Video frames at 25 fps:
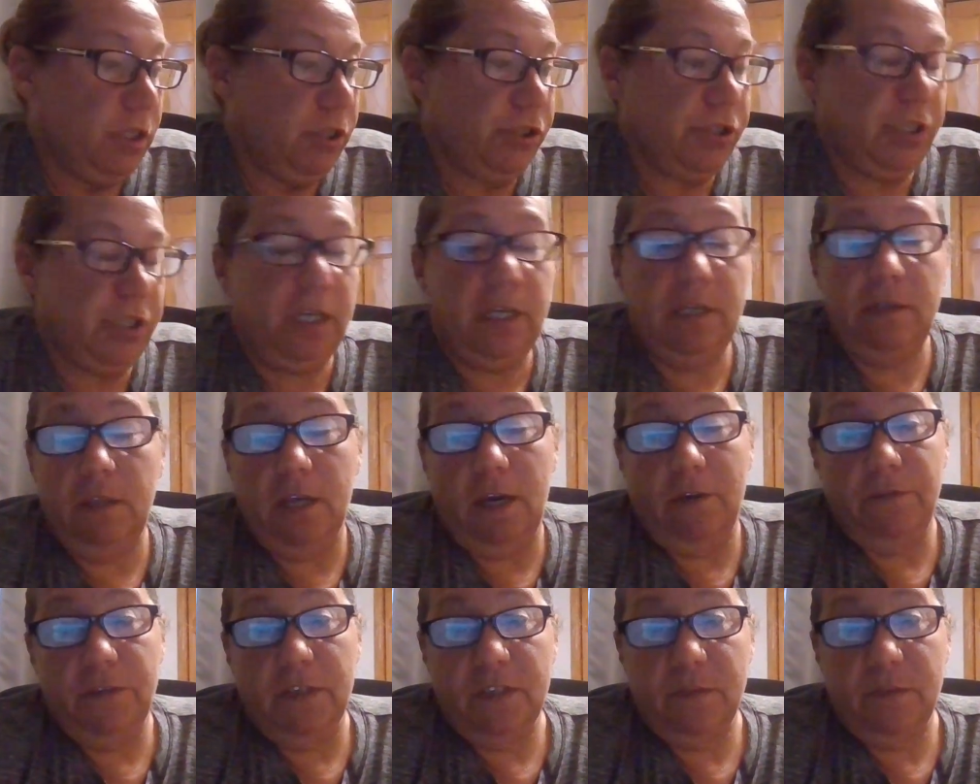She
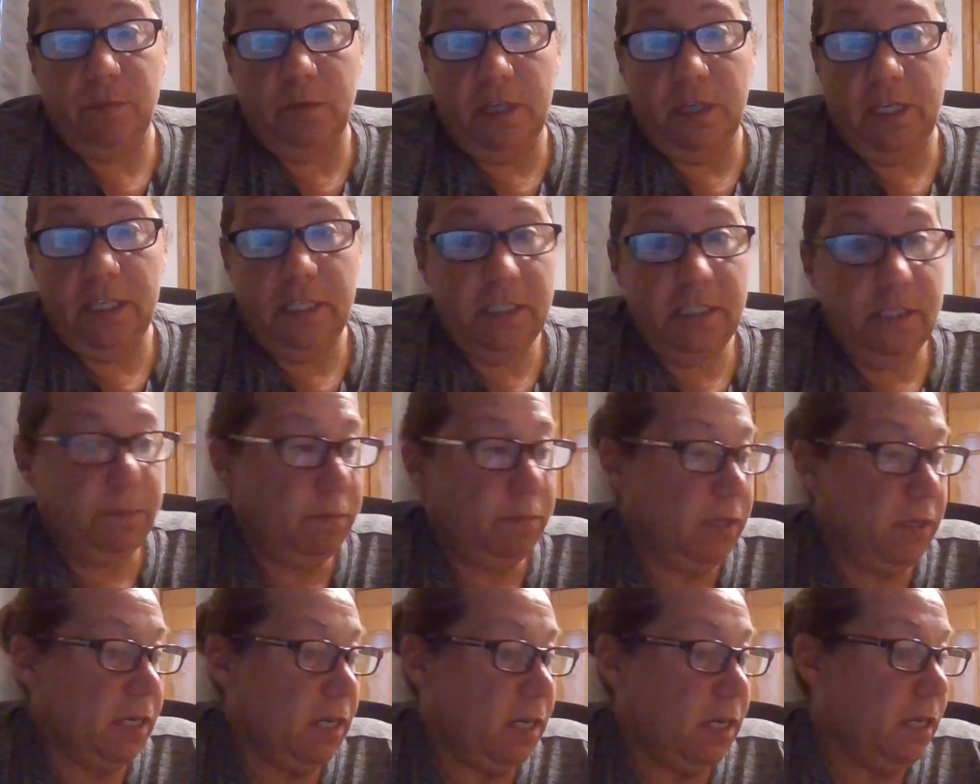loved this
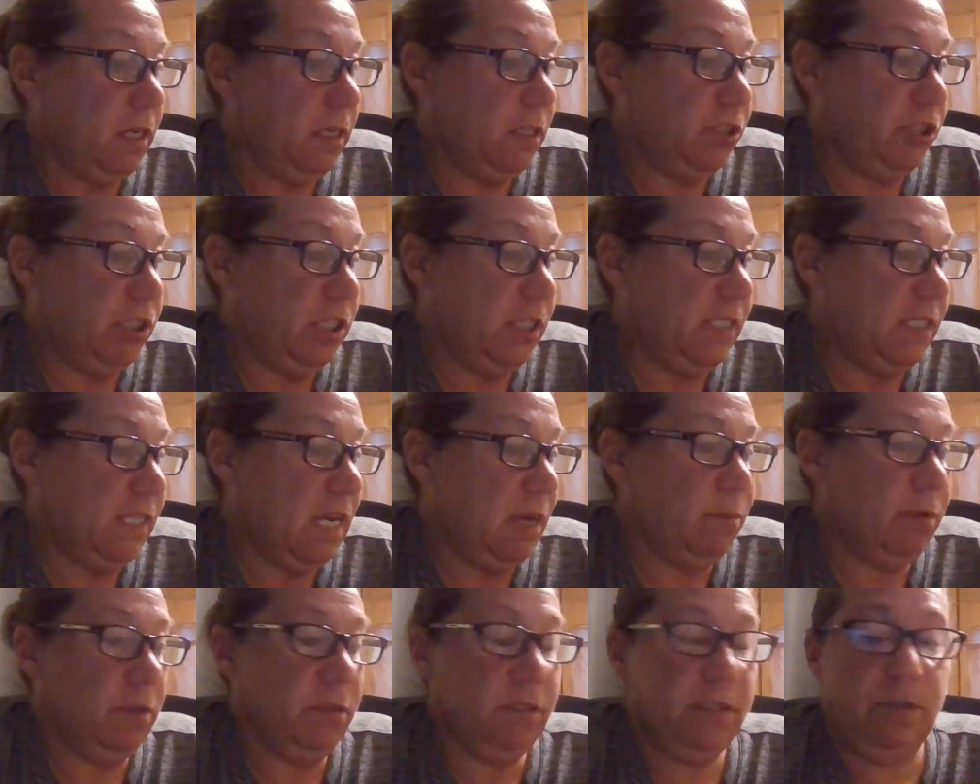place because
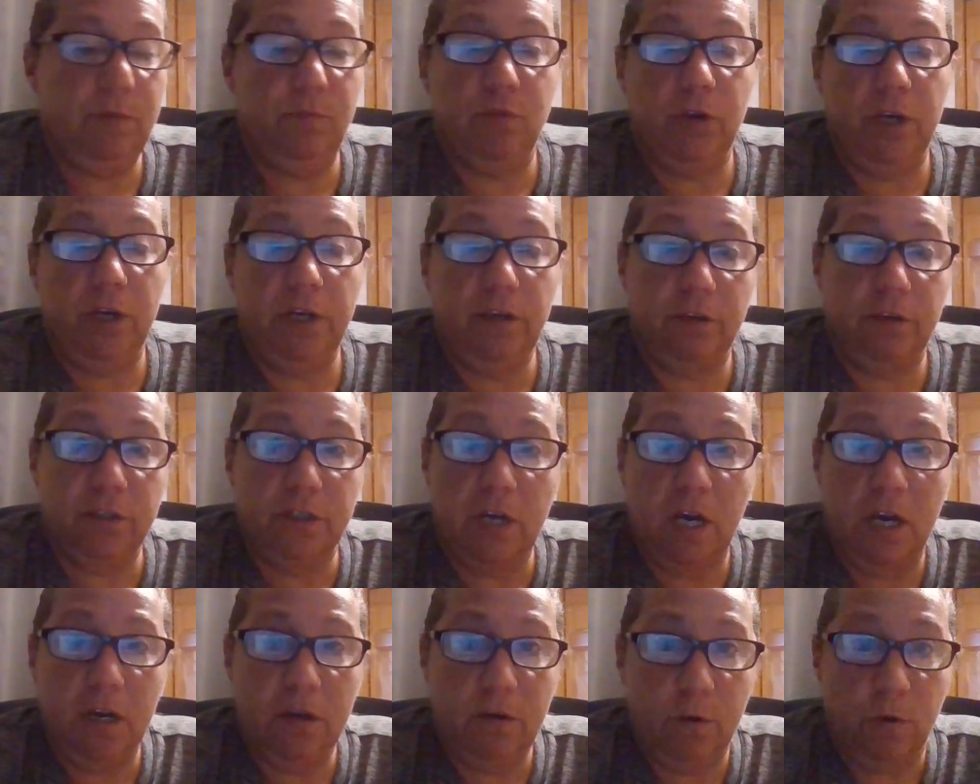she's able to bring
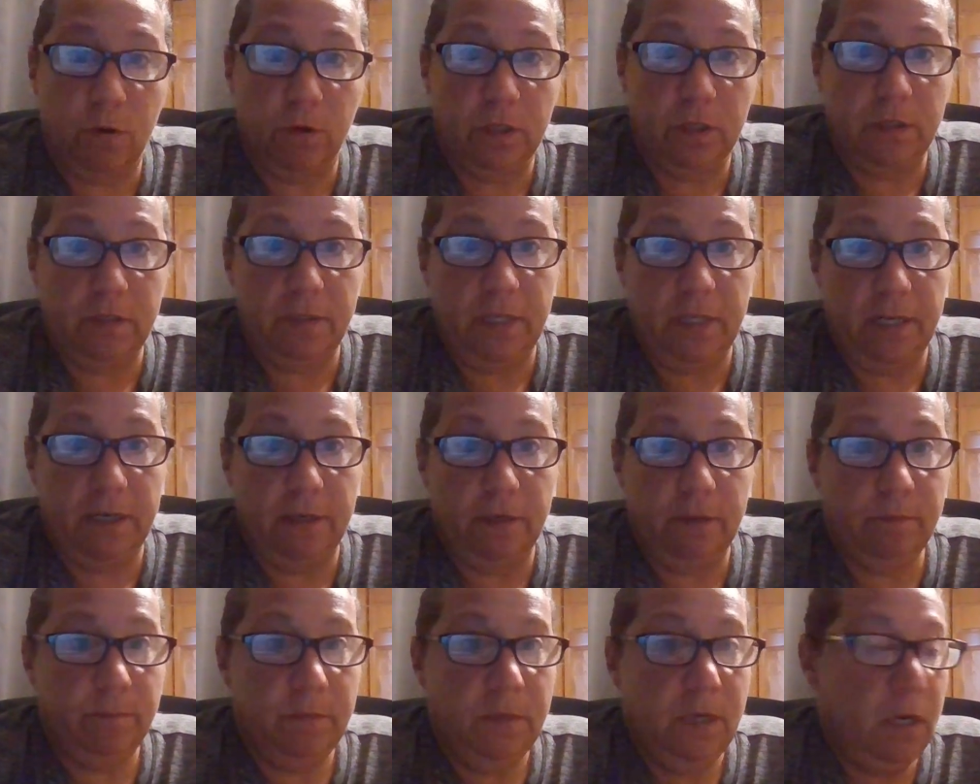her dog Horton
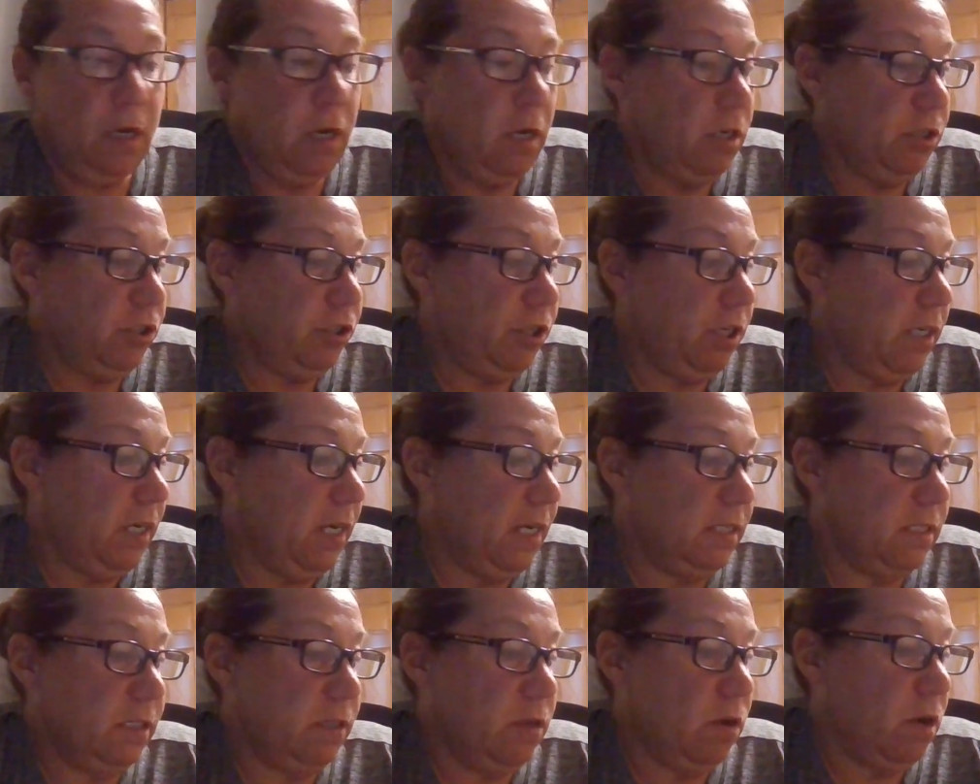there.
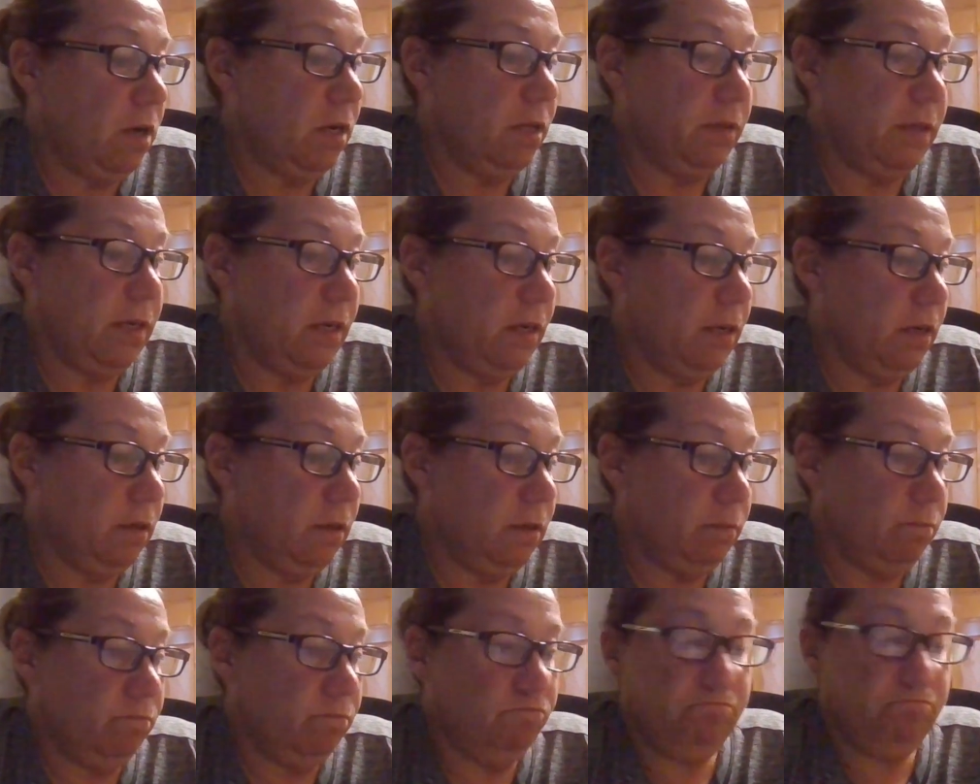She has gone
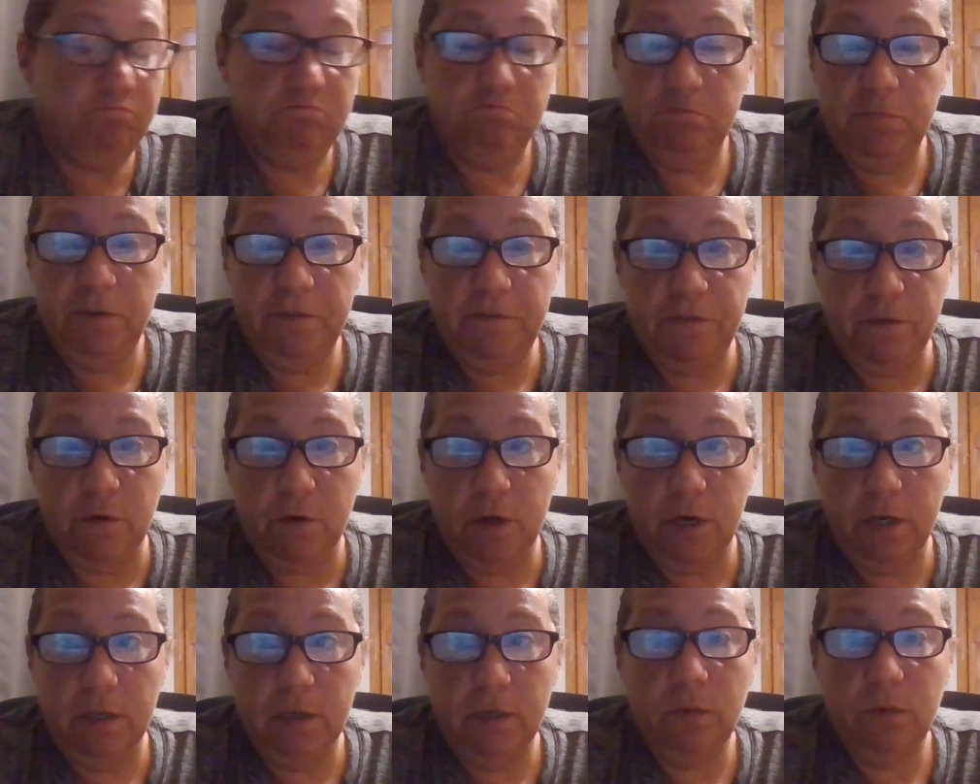there
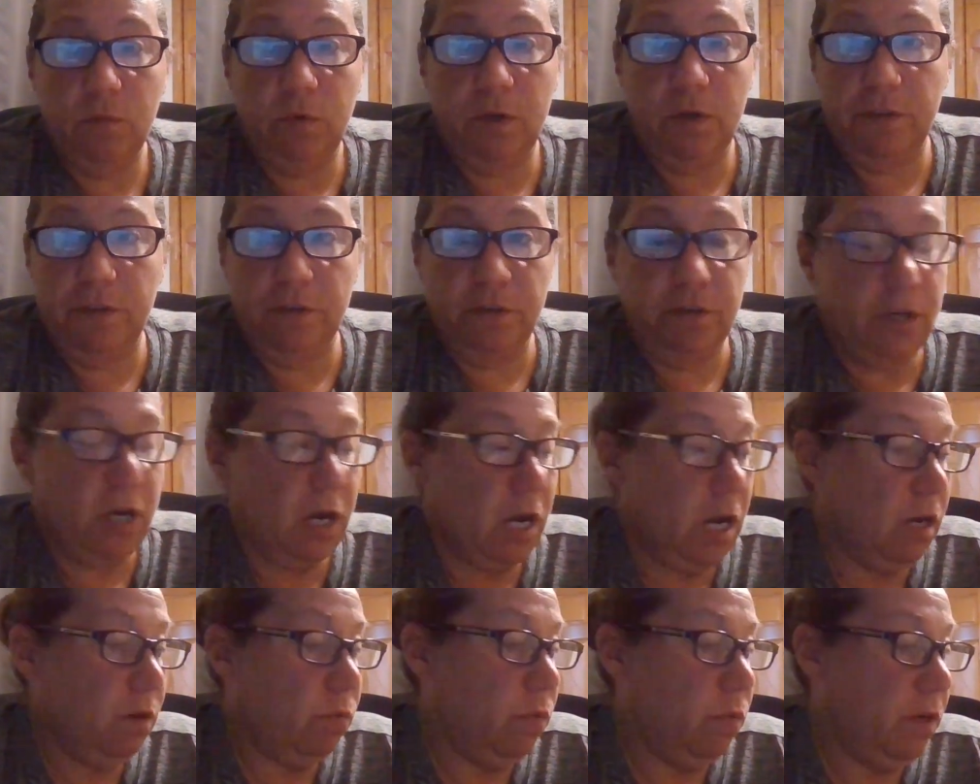before with her
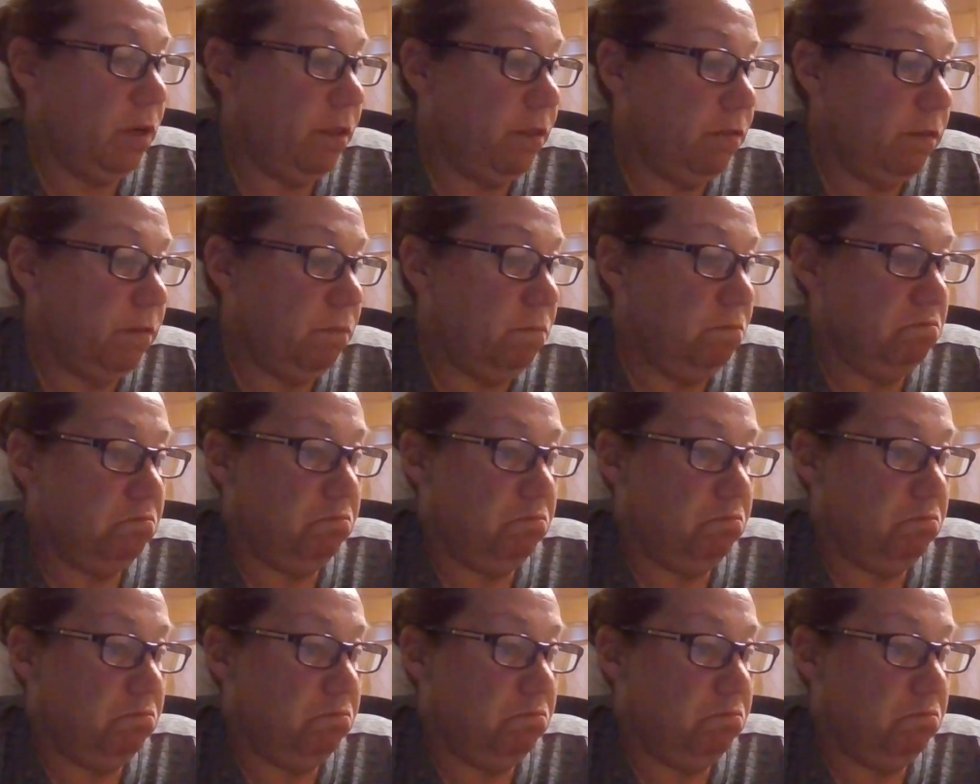dog with